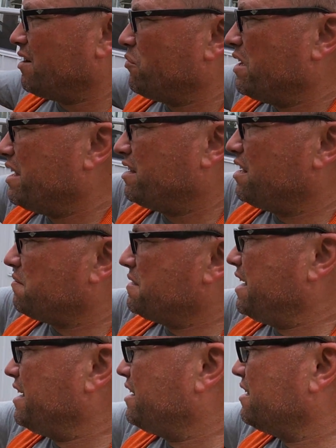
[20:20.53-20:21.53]
We ended up
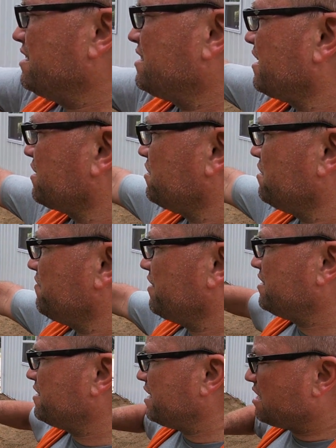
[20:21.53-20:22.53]
taking this section of
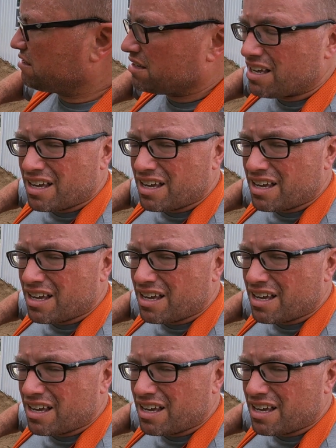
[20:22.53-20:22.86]
fence out